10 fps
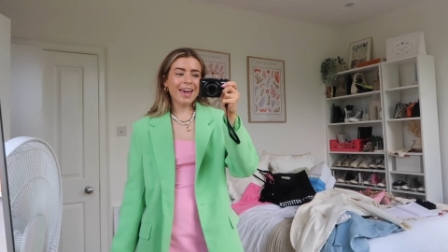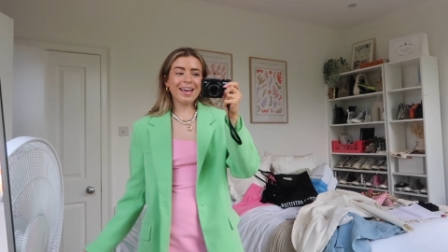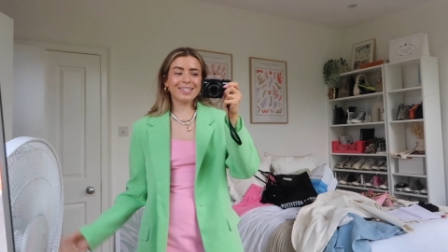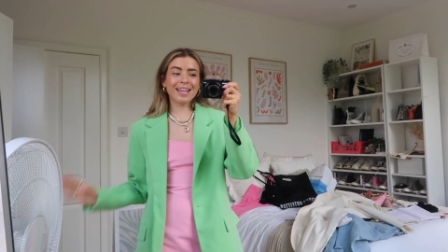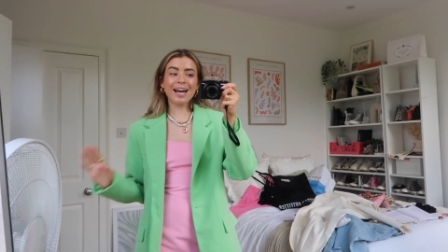
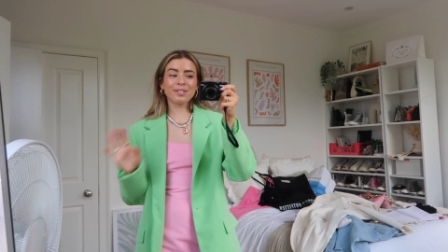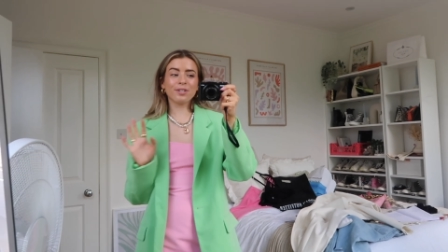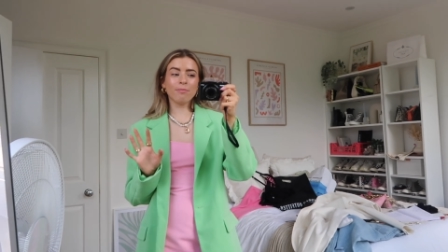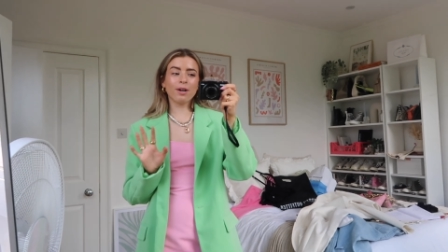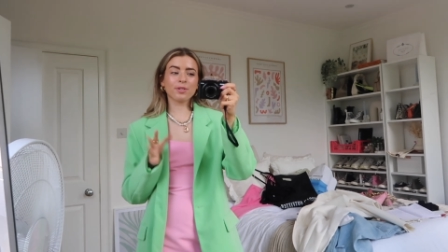Is that
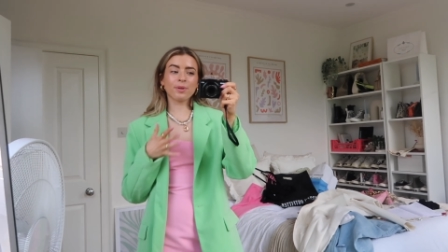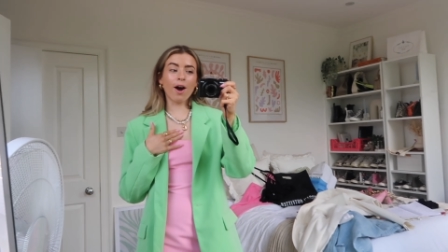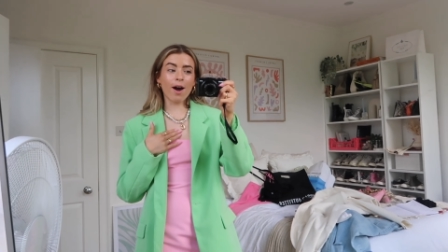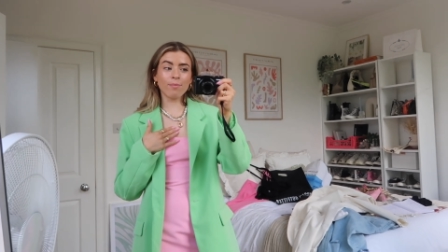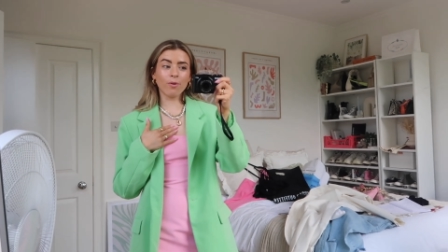too much when
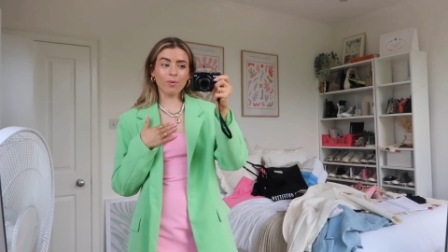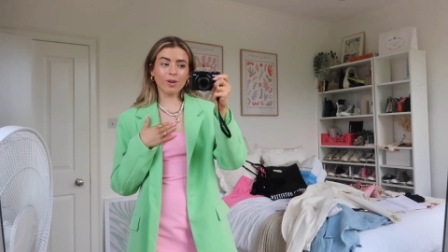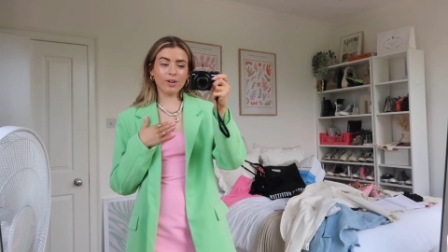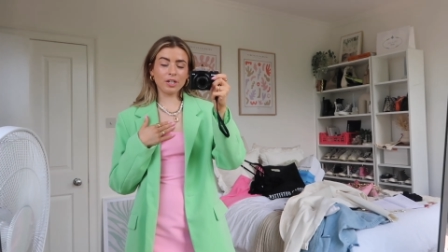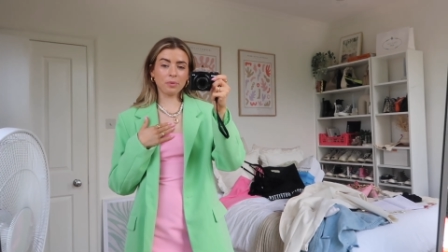I'm not the
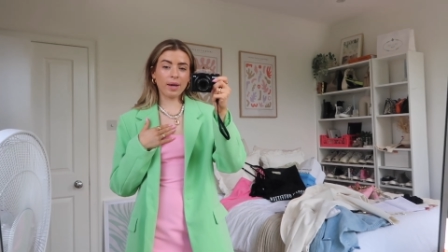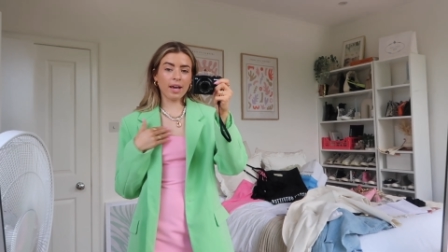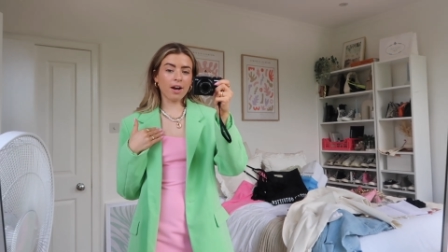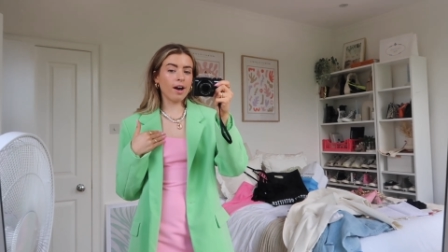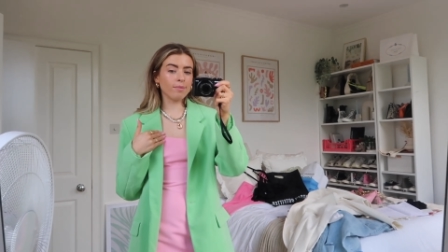one
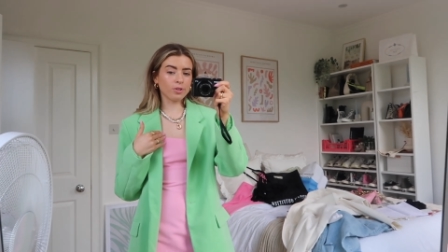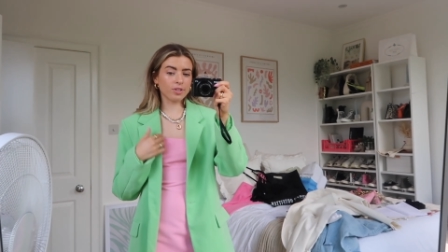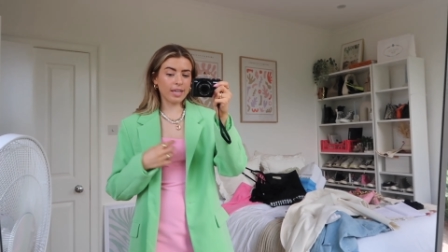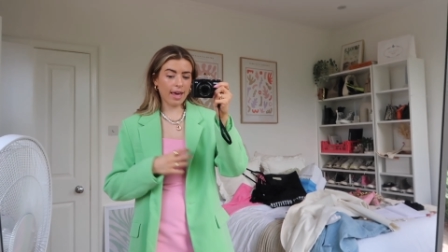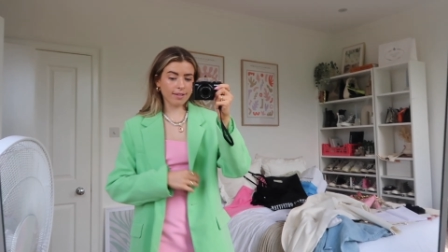graduating? I'm
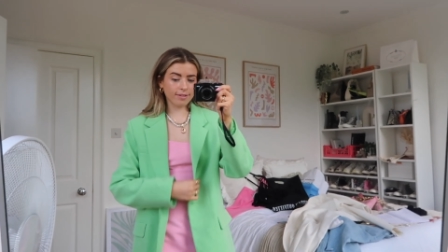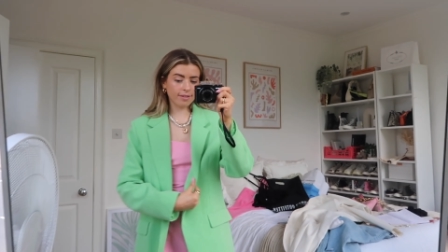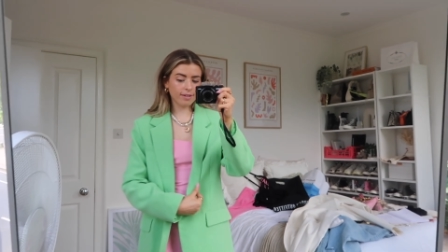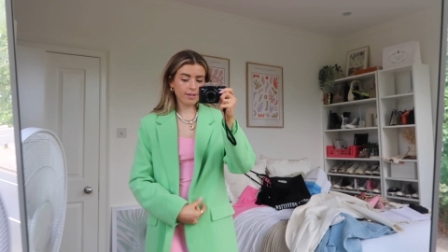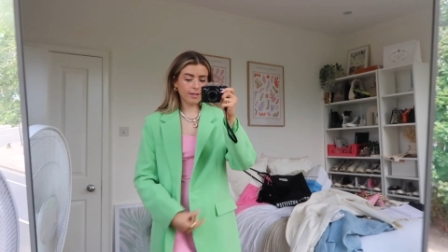just a guest.